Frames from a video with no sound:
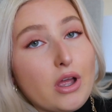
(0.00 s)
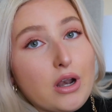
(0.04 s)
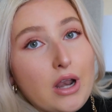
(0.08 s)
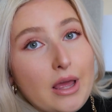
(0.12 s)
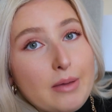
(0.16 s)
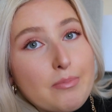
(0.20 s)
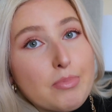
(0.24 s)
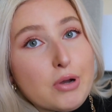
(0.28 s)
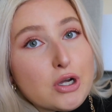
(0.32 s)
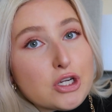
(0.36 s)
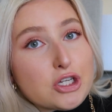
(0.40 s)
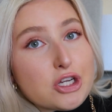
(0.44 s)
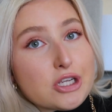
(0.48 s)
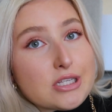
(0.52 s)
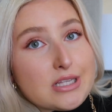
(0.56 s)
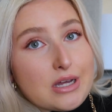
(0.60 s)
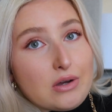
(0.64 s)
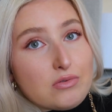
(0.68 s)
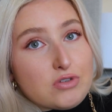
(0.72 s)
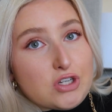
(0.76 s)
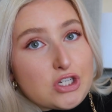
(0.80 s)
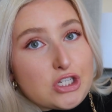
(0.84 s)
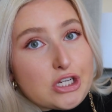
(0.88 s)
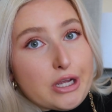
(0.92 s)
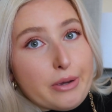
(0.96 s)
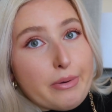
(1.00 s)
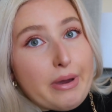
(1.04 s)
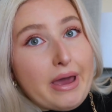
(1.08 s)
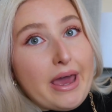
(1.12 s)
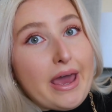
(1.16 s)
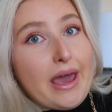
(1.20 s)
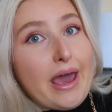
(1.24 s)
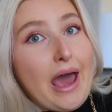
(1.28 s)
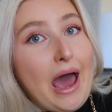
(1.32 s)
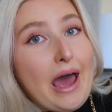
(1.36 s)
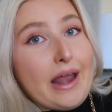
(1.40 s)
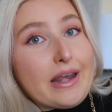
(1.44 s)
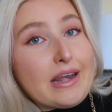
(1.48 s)
like, push yourself to do
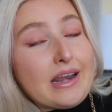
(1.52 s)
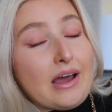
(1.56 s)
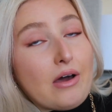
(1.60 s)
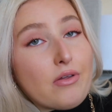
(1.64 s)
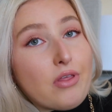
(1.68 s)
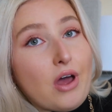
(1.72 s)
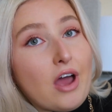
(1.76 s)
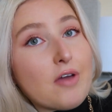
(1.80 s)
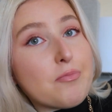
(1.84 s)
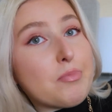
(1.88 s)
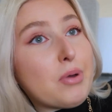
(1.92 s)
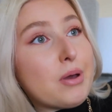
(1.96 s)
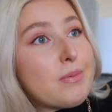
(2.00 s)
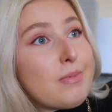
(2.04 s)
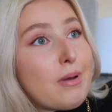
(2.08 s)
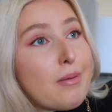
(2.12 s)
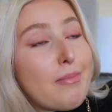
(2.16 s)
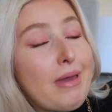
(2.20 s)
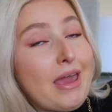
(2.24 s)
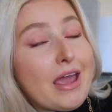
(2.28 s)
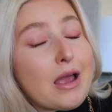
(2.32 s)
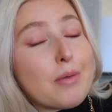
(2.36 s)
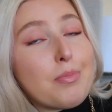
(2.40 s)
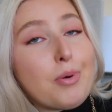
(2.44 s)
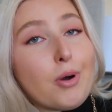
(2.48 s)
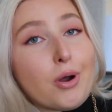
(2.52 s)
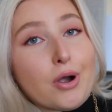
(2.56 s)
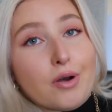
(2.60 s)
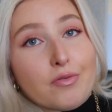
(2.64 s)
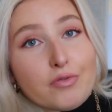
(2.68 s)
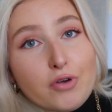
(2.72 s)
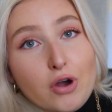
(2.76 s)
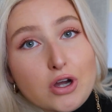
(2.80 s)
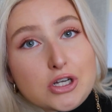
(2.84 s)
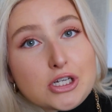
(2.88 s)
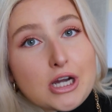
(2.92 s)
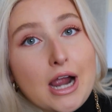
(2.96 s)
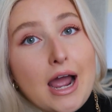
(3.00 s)
it. And now that I've put my makeup on,
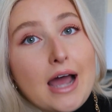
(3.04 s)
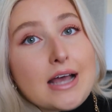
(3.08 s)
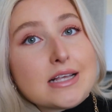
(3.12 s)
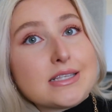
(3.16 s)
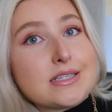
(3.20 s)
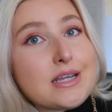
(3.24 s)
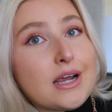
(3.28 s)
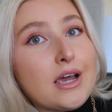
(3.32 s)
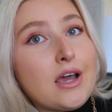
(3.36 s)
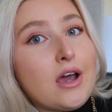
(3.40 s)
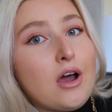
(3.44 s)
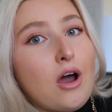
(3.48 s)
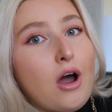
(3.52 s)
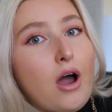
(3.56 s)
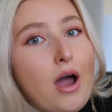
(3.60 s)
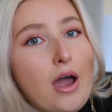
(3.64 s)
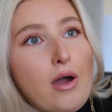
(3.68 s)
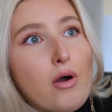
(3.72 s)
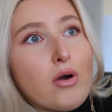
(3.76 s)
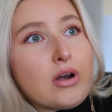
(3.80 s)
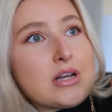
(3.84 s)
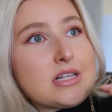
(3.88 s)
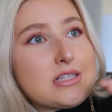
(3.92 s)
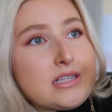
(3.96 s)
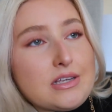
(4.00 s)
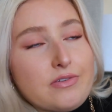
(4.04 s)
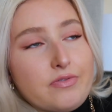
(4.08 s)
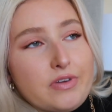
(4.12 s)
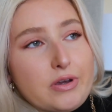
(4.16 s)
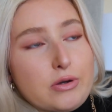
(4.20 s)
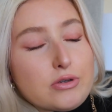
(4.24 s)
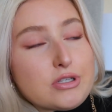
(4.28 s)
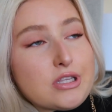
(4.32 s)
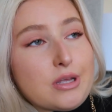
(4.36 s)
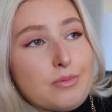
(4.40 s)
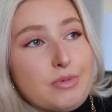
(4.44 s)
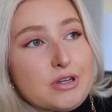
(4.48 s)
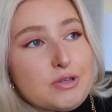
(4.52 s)
I've got dressed, I honestly
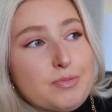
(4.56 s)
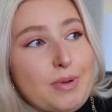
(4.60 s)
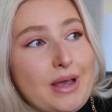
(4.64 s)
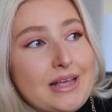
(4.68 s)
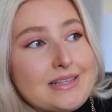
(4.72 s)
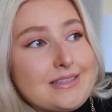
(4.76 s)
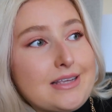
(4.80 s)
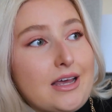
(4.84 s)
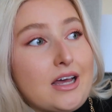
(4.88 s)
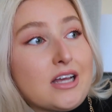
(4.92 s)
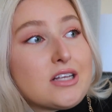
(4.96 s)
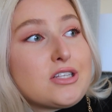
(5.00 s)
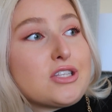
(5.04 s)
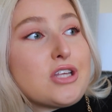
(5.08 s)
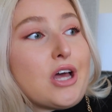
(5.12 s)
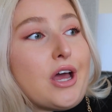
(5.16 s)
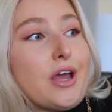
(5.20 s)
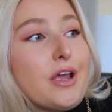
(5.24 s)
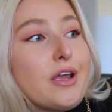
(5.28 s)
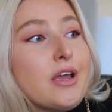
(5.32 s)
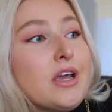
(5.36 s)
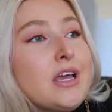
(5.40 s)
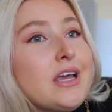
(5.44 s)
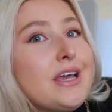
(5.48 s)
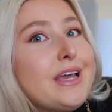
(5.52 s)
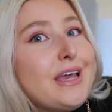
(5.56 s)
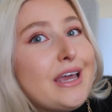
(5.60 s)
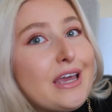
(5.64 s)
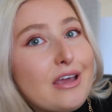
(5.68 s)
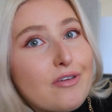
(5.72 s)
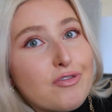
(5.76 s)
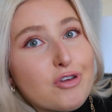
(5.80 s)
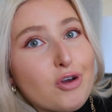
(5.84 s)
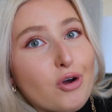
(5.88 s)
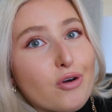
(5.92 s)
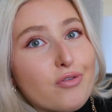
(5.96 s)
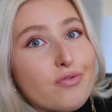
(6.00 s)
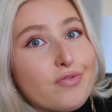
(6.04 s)
feel so much better. So
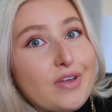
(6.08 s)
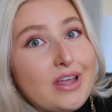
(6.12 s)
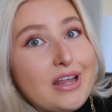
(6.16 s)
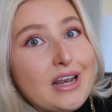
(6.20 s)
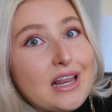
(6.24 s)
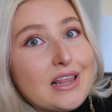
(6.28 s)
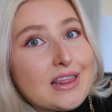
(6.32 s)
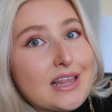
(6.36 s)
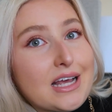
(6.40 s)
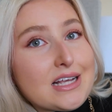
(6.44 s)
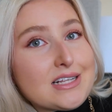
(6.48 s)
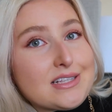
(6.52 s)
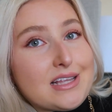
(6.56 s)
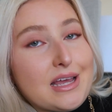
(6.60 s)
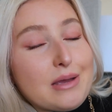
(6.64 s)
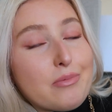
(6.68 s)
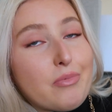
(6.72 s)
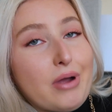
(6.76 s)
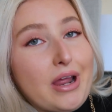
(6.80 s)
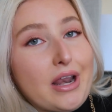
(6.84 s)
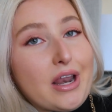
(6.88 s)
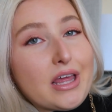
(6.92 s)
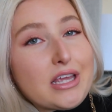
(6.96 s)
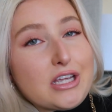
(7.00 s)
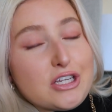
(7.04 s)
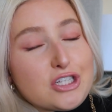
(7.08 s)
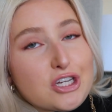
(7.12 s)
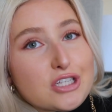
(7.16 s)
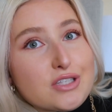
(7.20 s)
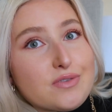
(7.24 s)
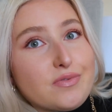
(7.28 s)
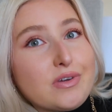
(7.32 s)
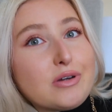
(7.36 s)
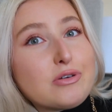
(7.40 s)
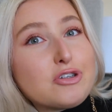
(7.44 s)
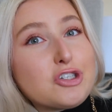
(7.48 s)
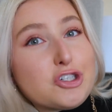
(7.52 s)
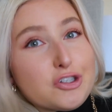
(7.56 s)
if you're feeling that same way, like you
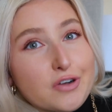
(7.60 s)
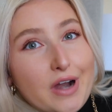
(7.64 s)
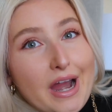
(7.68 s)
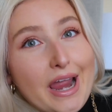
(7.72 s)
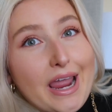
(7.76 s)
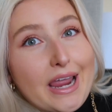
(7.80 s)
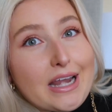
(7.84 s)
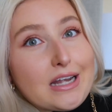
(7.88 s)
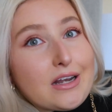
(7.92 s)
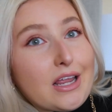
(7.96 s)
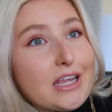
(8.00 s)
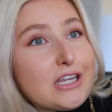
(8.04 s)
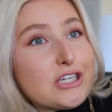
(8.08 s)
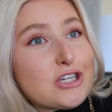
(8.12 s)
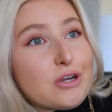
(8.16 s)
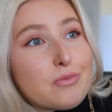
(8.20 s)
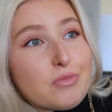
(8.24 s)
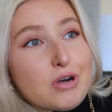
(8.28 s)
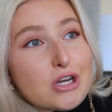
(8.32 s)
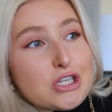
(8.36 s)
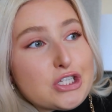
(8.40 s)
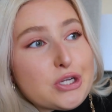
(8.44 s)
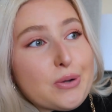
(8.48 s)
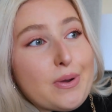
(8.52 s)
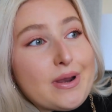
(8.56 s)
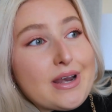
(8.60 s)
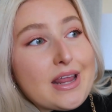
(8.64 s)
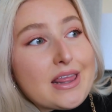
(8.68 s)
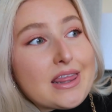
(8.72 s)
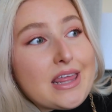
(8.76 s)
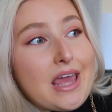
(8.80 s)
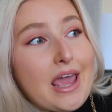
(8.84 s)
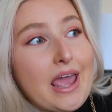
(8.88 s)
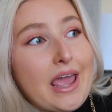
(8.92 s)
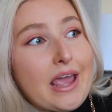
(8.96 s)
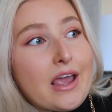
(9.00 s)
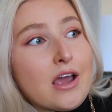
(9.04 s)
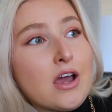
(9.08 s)
just feel drained, like you don't want to do
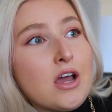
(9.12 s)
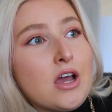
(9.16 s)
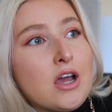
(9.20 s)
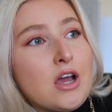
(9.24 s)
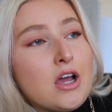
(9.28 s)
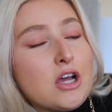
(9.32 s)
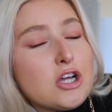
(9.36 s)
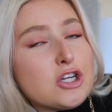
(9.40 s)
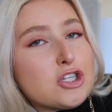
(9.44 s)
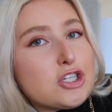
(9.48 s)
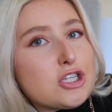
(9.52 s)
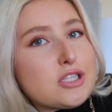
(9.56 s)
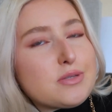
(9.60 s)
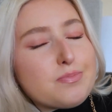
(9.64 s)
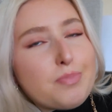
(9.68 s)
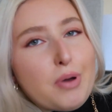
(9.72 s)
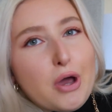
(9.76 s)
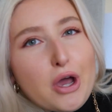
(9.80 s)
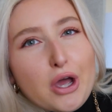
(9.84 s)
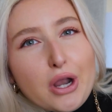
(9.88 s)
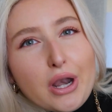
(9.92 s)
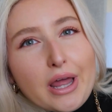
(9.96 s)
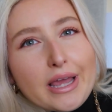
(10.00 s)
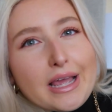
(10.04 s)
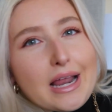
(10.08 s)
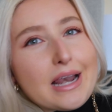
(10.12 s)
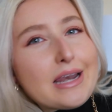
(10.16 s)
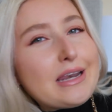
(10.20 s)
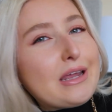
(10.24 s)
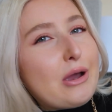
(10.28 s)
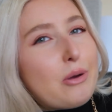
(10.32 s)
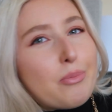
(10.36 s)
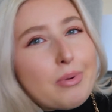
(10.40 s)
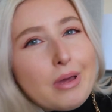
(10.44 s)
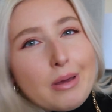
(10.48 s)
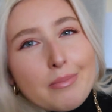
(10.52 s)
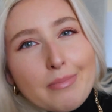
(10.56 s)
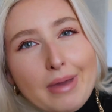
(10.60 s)
anything, just put like a
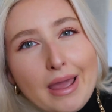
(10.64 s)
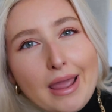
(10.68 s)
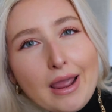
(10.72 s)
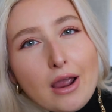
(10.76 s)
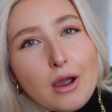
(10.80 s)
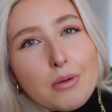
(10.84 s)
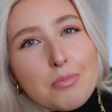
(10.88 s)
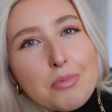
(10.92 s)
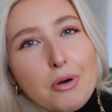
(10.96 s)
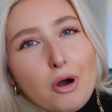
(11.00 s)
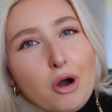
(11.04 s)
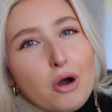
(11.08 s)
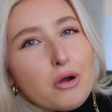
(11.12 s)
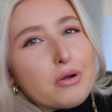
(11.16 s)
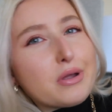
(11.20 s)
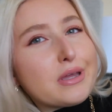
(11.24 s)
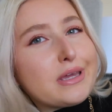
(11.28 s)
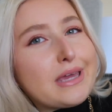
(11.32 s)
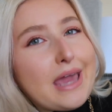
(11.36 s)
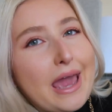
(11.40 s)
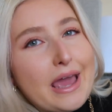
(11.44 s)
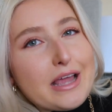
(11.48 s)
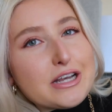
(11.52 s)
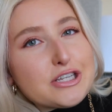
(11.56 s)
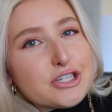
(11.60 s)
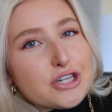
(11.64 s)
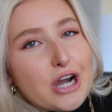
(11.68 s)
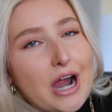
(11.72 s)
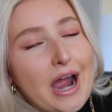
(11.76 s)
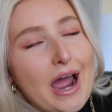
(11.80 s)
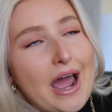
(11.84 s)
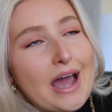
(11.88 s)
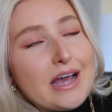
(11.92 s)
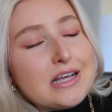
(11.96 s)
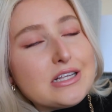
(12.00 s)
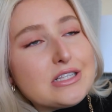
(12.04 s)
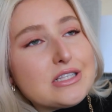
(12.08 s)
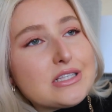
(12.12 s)
little bit of makeup on, get
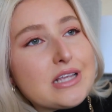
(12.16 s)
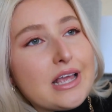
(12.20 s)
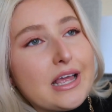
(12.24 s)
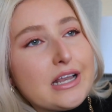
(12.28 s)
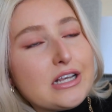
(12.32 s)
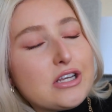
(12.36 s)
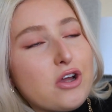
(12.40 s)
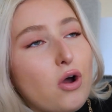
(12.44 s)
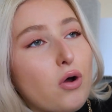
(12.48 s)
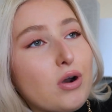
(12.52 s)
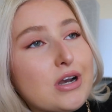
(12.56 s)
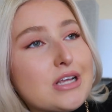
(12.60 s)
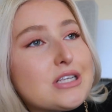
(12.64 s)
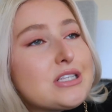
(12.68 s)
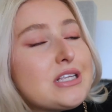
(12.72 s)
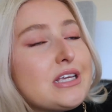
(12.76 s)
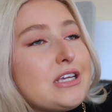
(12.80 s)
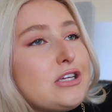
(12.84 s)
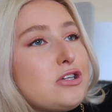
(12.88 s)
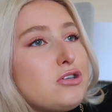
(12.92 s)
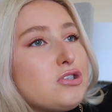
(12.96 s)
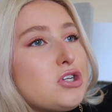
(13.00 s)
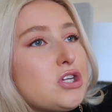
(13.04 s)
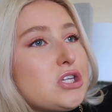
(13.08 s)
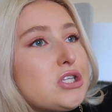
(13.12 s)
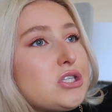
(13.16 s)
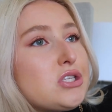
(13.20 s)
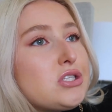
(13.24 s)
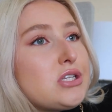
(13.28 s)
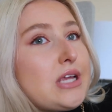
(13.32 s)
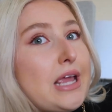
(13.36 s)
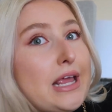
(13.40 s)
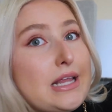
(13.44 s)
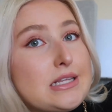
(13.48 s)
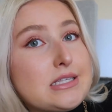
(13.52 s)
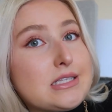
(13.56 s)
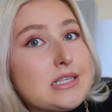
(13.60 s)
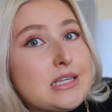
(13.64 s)
dressed, and honestly you
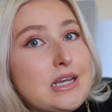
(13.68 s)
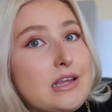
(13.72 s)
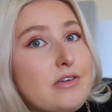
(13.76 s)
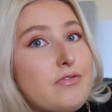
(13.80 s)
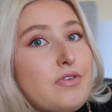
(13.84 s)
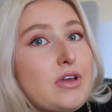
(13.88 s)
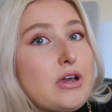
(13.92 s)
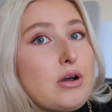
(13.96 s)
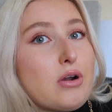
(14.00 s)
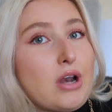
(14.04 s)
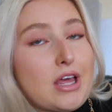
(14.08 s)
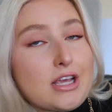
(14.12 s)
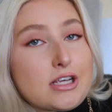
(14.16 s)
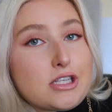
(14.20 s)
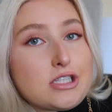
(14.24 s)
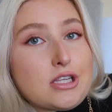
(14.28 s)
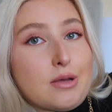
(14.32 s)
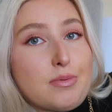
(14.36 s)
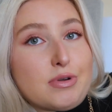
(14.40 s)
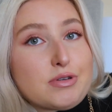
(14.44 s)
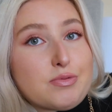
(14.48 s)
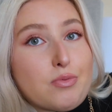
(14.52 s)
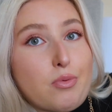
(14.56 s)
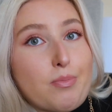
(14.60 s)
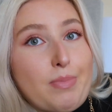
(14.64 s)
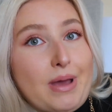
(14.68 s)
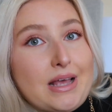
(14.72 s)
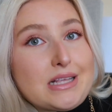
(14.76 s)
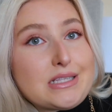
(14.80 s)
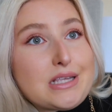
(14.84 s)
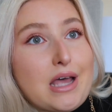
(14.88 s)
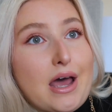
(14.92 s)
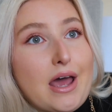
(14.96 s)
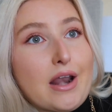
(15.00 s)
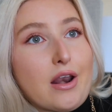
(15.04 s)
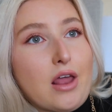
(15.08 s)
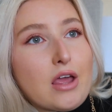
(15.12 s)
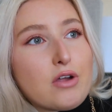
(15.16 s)
just instantly feel like so much more
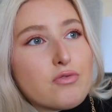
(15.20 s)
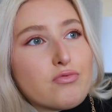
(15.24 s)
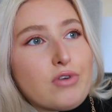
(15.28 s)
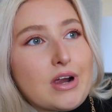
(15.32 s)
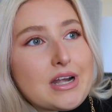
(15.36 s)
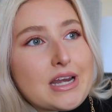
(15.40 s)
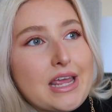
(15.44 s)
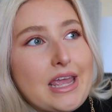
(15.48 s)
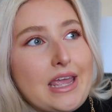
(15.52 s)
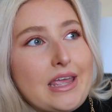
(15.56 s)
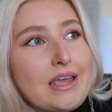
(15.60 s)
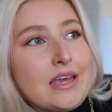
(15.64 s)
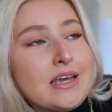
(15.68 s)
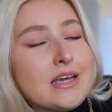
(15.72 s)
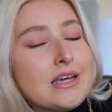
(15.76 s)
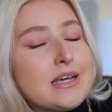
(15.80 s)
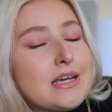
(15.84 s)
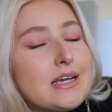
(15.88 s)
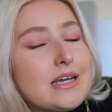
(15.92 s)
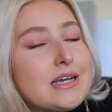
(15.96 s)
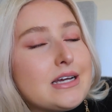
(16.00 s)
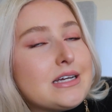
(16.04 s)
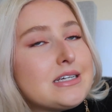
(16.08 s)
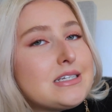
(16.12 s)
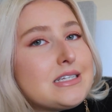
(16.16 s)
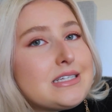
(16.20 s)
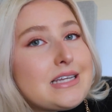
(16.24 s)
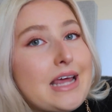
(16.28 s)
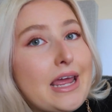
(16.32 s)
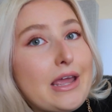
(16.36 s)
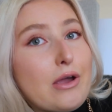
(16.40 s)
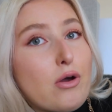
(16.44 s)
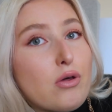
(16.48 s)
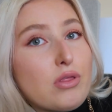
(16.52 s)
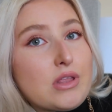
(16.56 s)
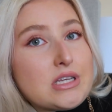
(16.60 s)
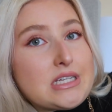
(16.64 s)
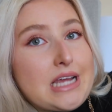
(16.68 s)
better and like ready to
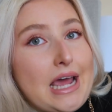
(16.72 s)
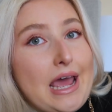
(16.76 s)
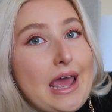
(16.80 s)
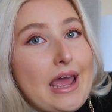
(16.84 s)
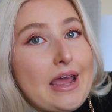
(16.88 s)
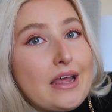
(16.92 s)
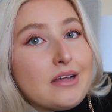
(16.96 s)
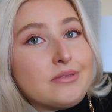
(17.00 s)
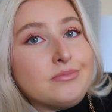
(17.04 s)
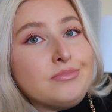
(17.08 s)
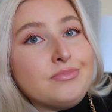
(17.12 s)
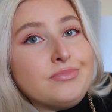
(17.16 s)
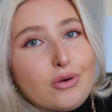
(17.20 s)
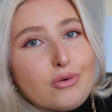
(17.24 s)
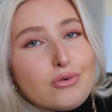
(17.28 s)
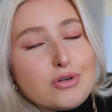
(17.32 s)
take on the day.